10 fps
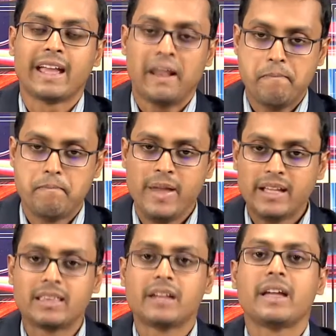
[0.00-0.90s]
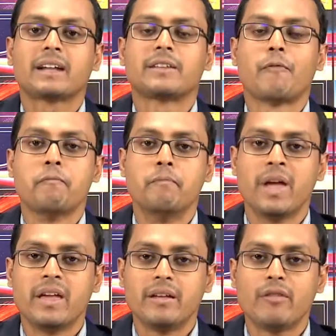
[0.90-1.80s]
can make the reaction
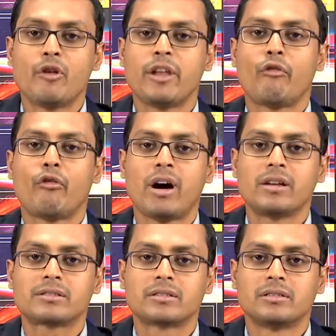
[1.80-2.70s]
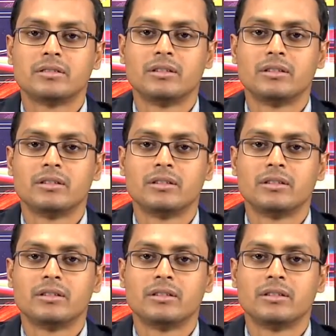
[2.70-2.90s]
very fast